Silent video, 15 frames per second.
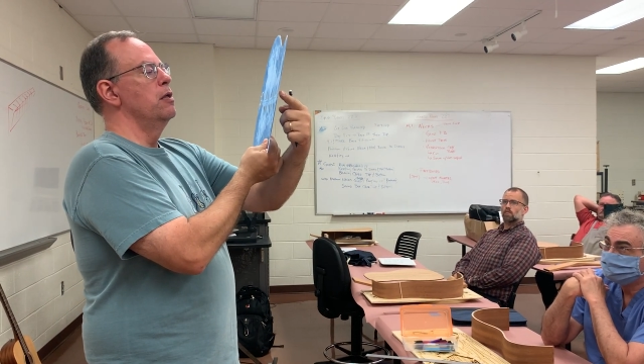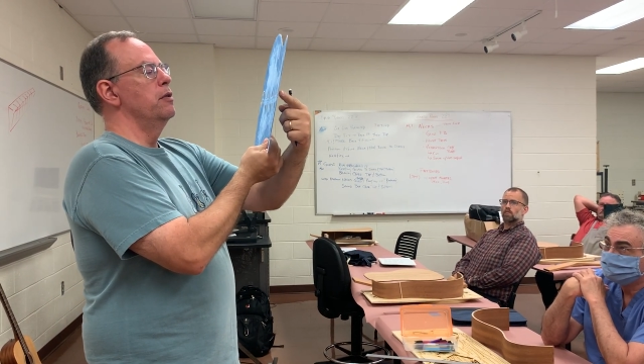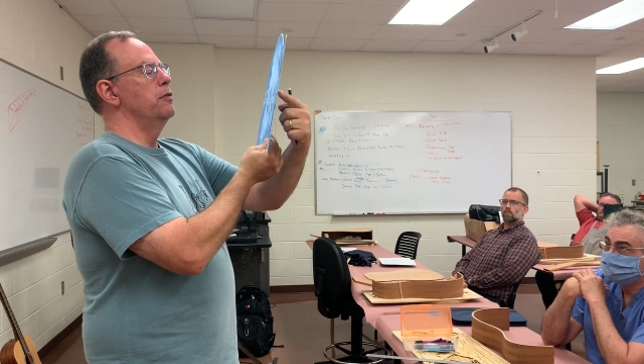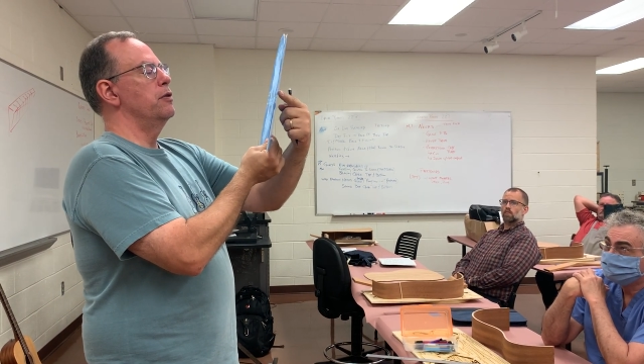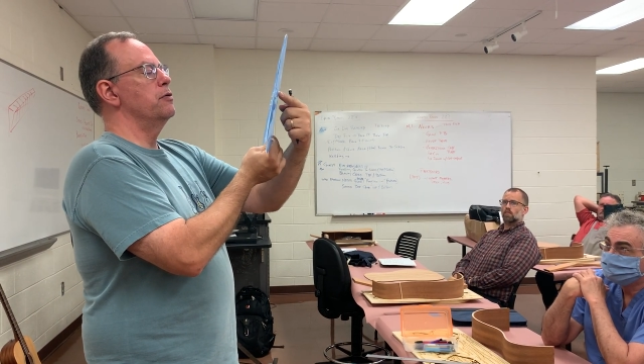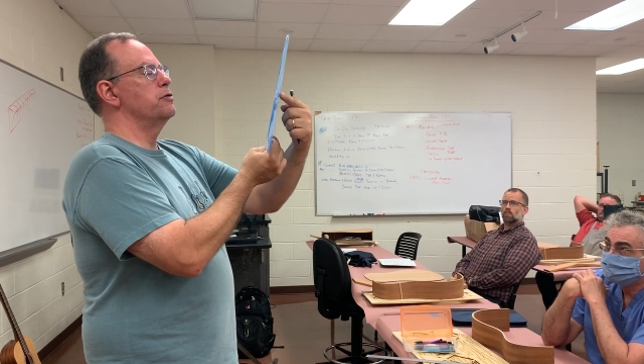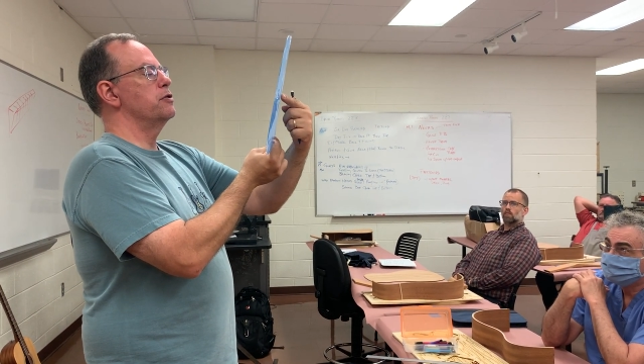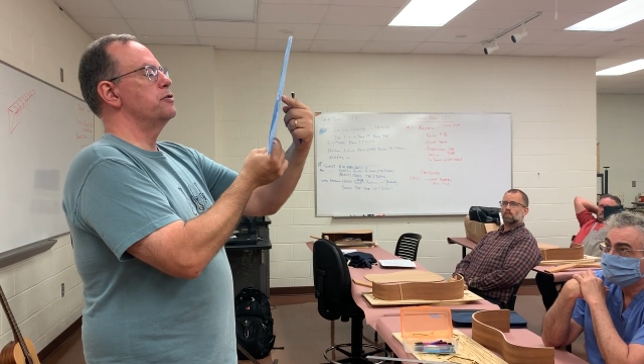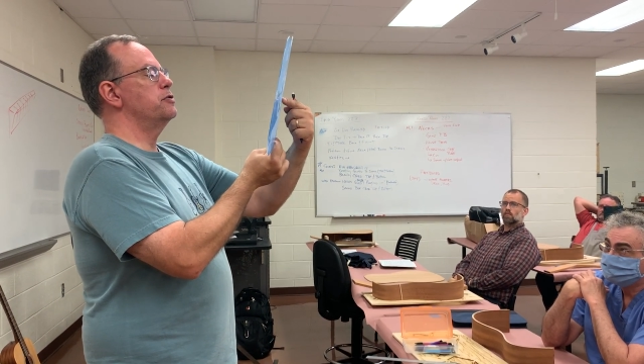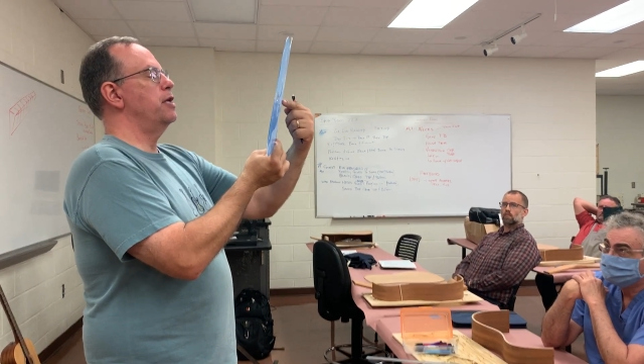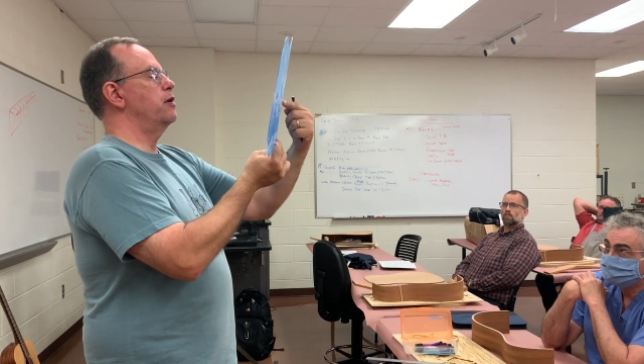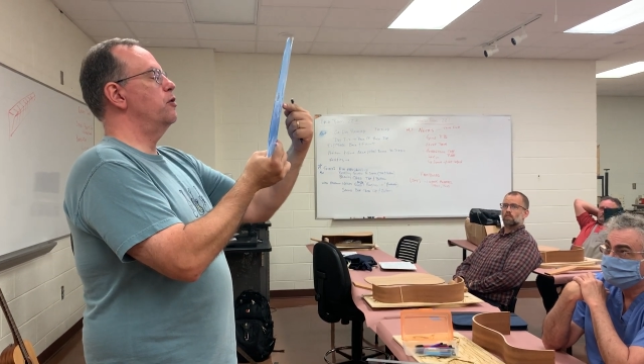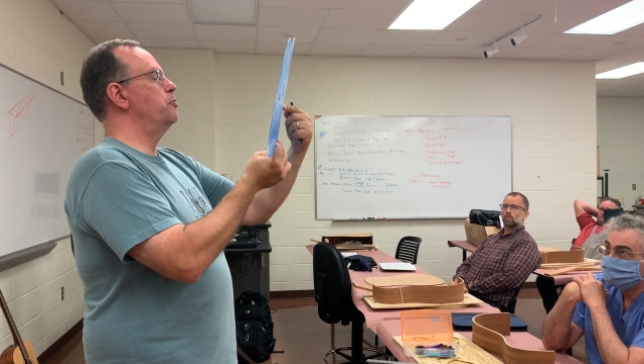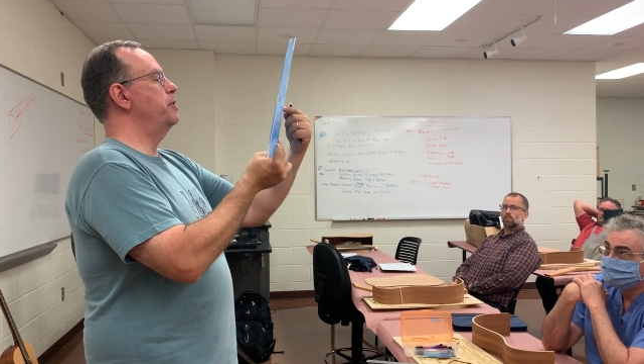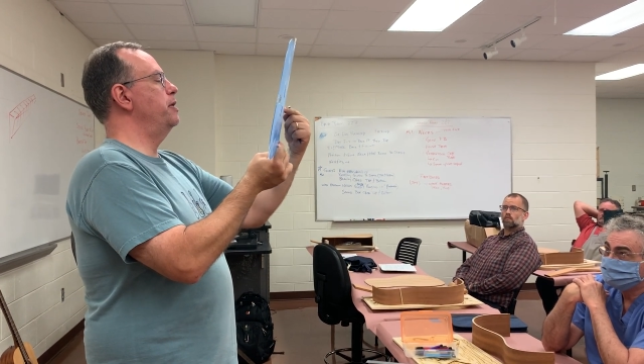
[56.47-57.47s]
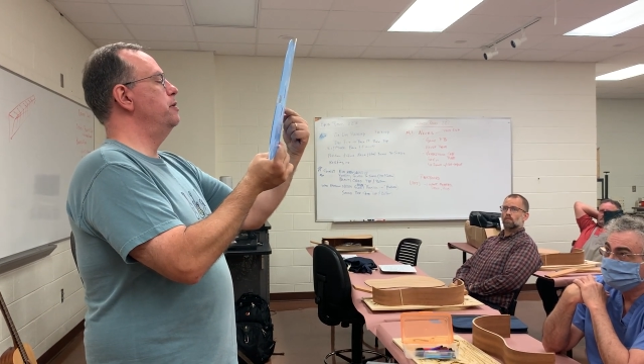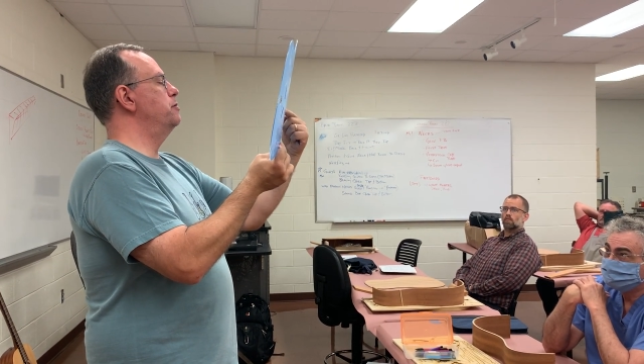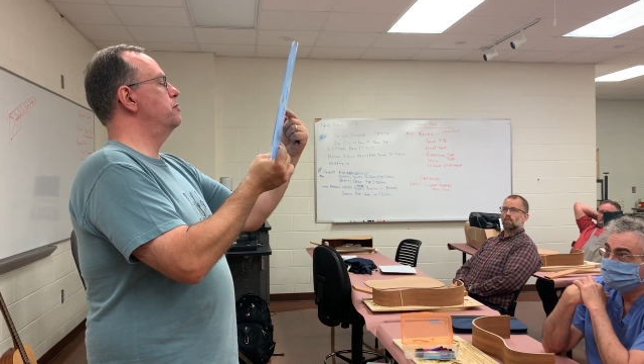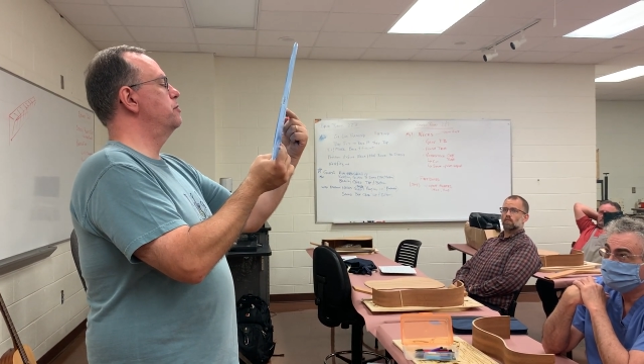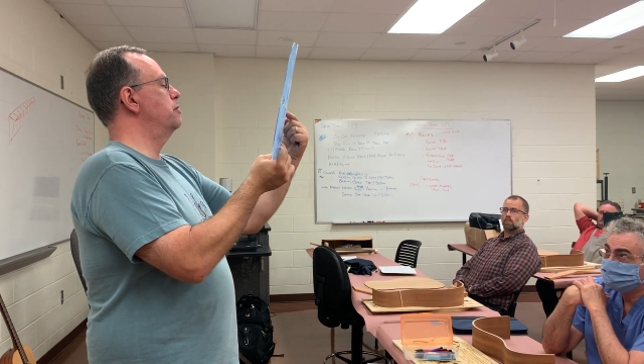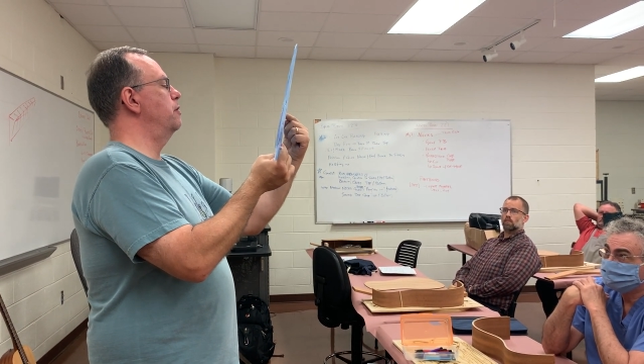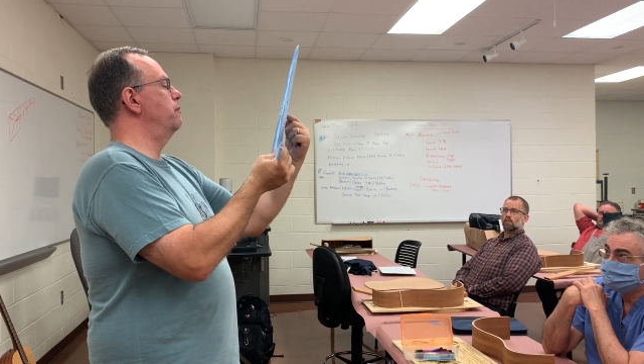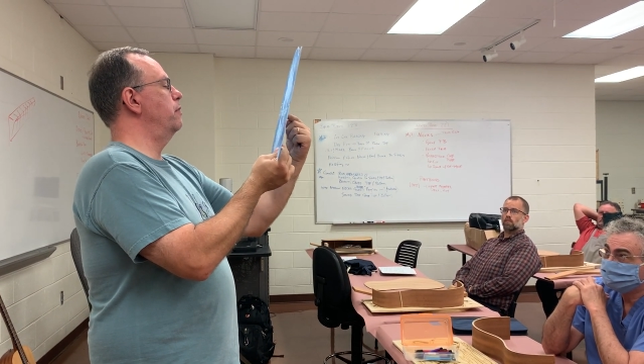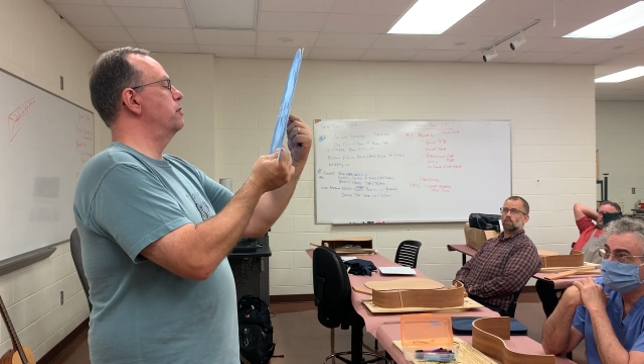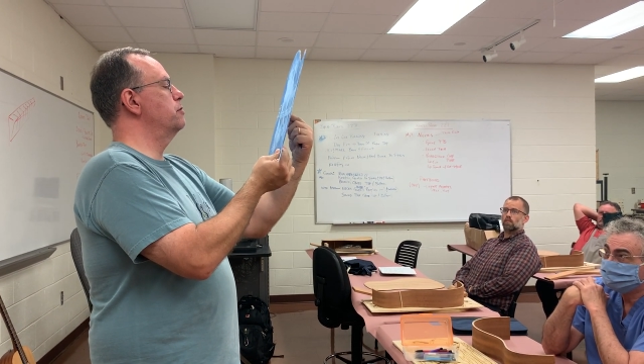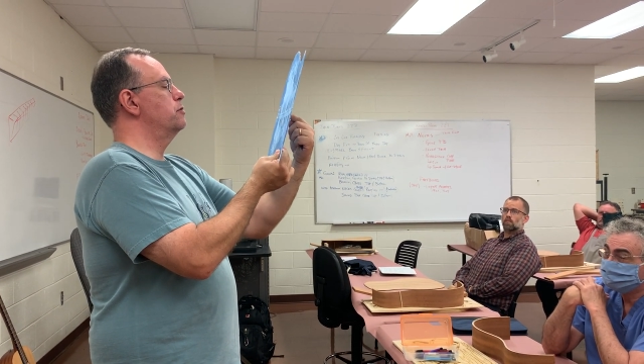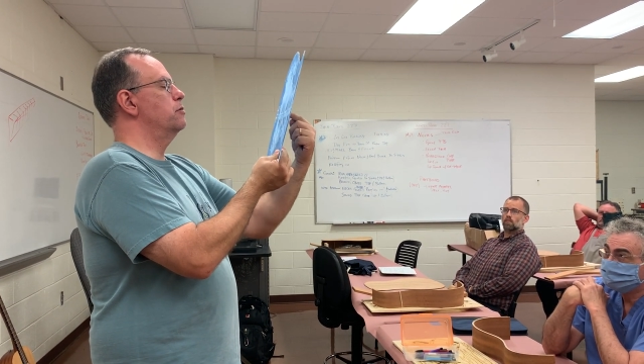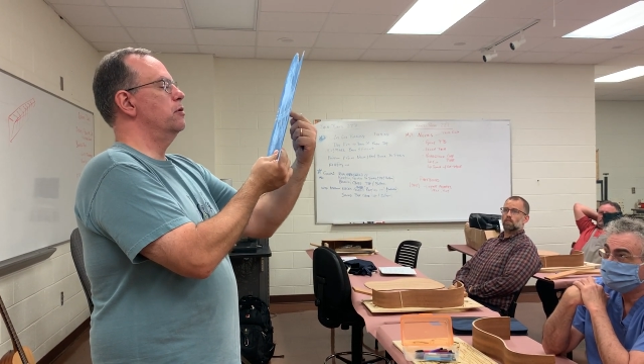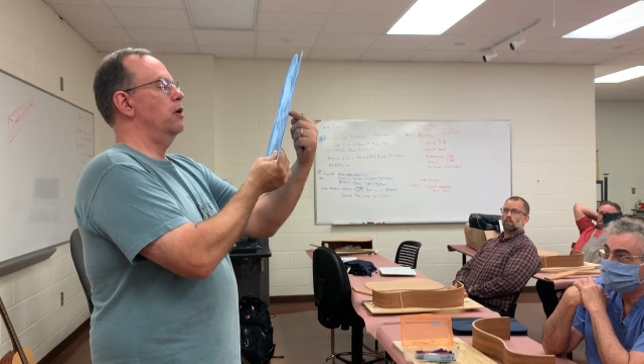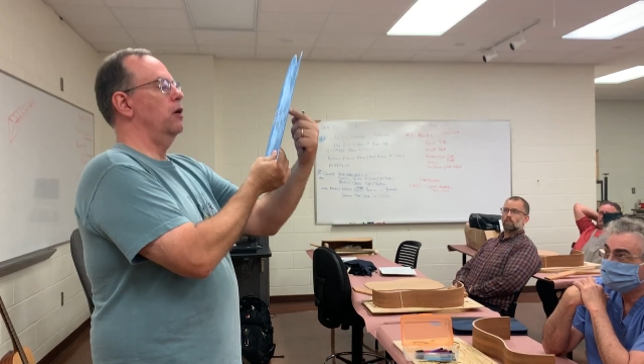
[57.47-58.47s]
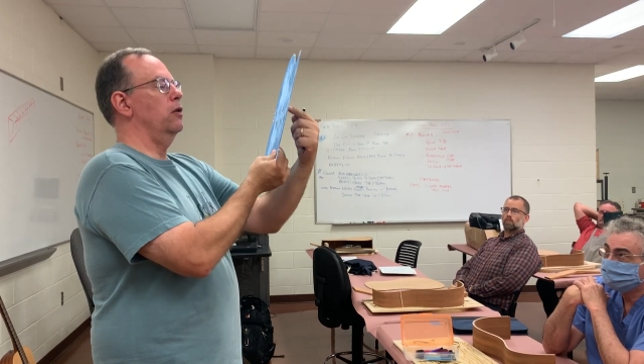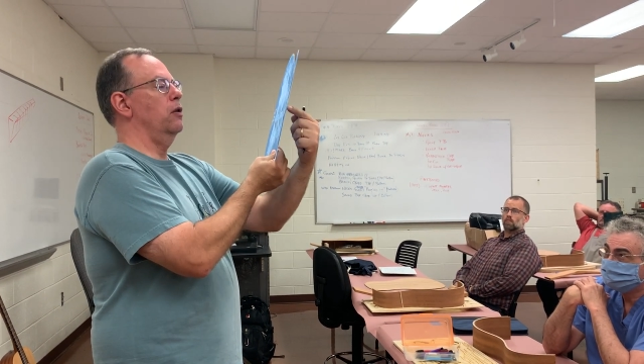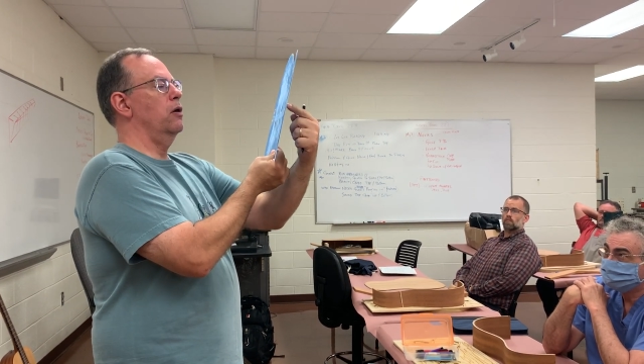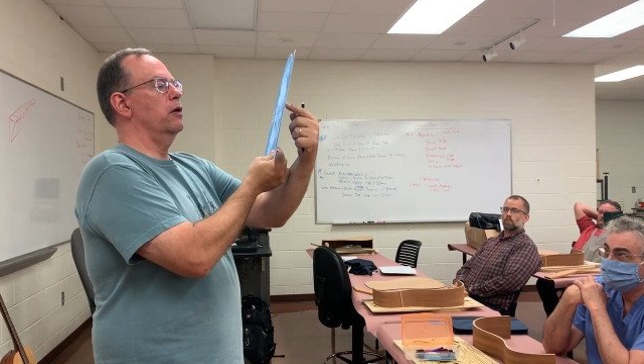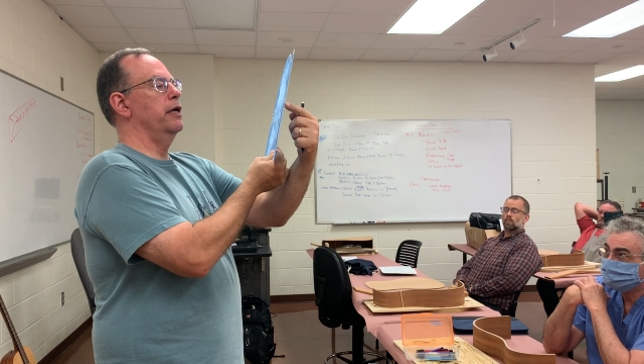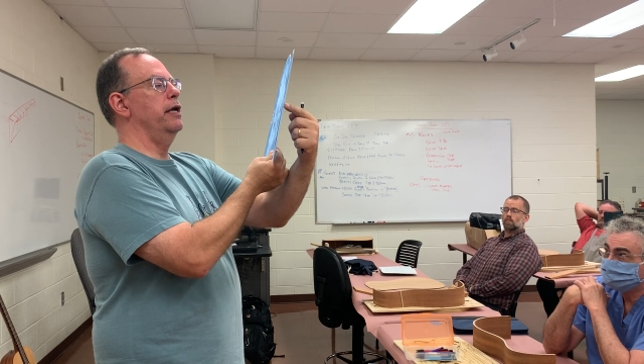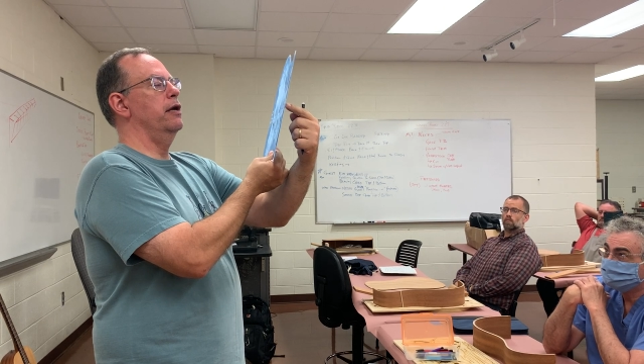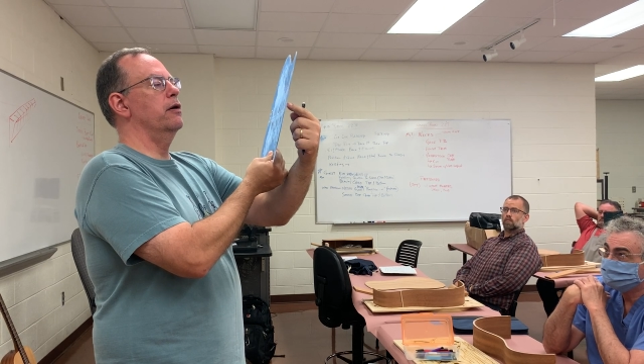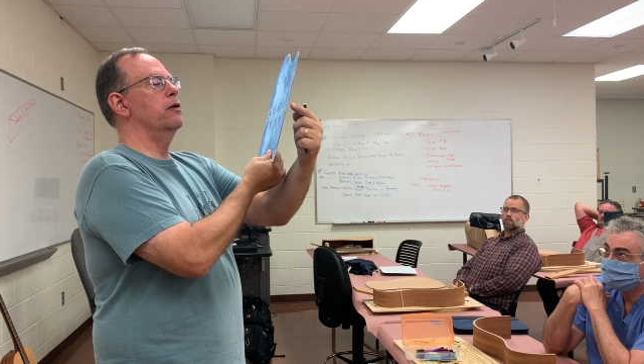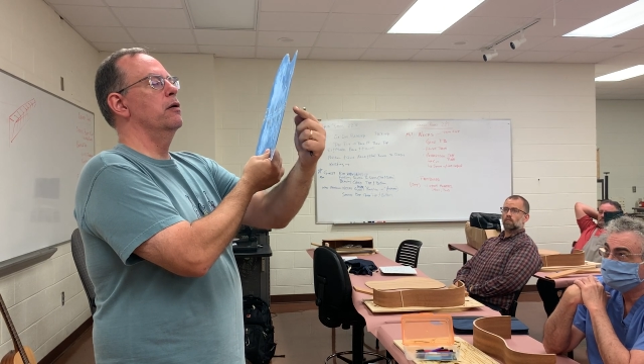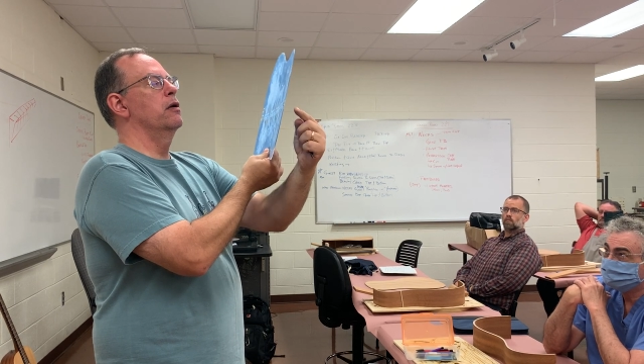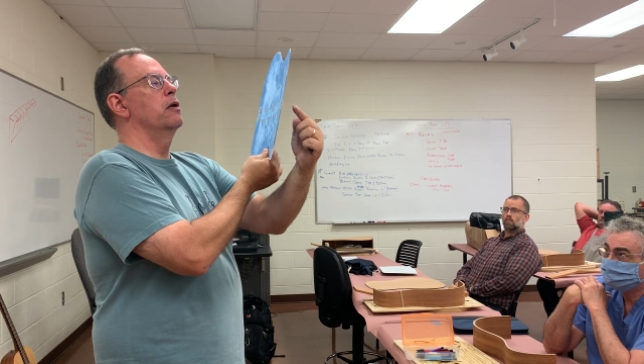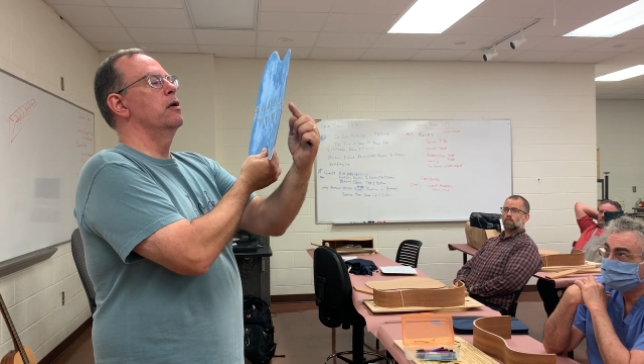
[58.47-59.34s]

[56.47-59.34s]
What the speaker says: There's a center piece that runs along here.